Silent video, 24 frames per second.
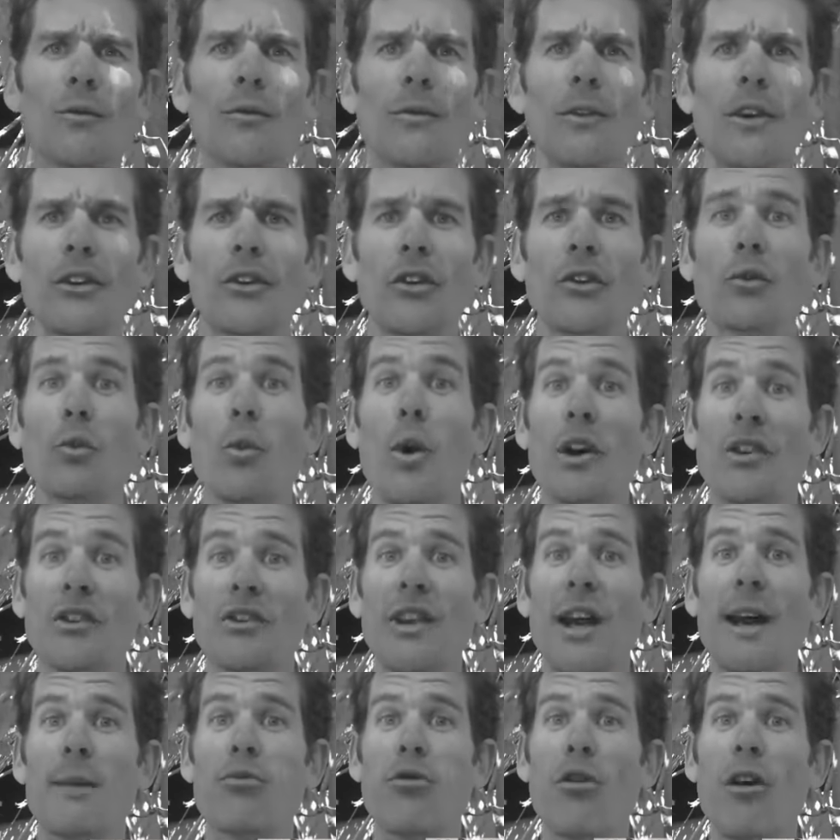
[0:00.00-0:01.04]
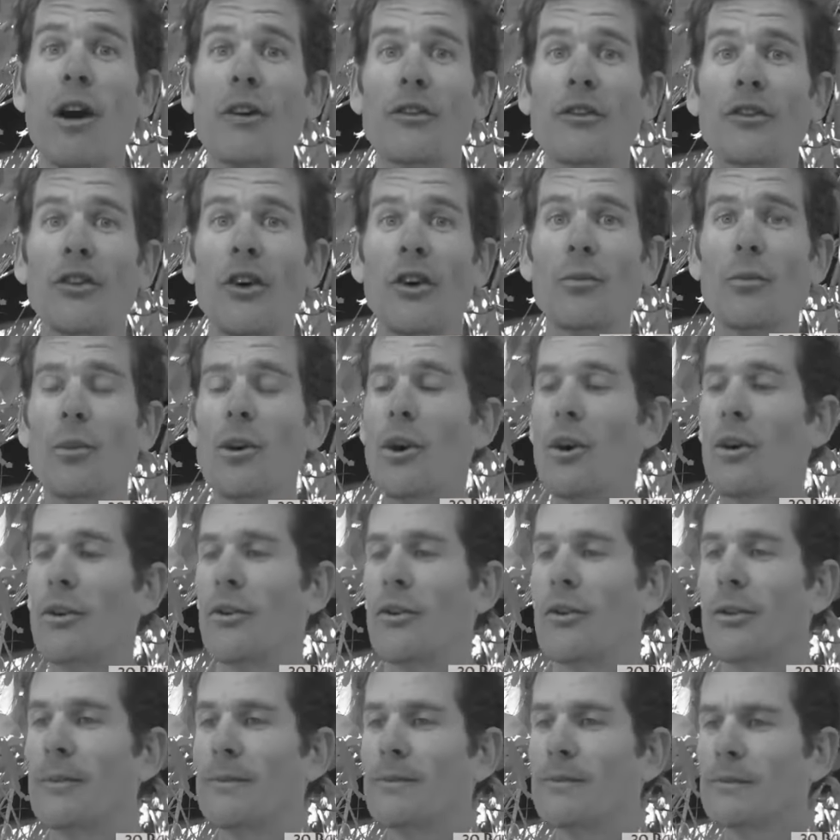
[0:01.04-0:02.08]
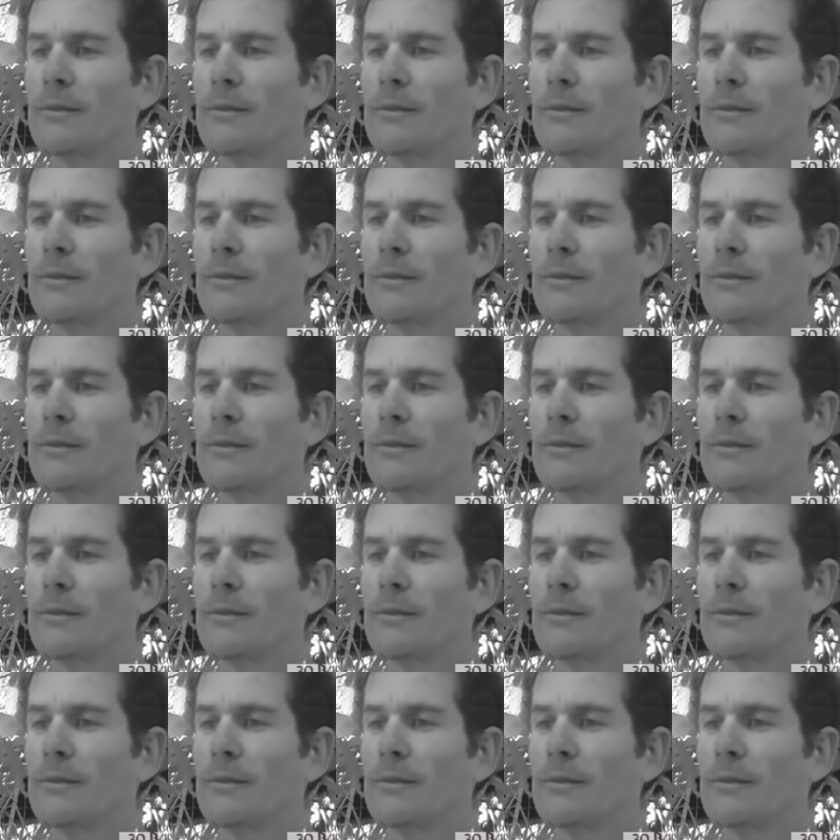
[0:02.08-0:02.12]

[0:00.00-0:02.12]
This is Weston A. Price's own words.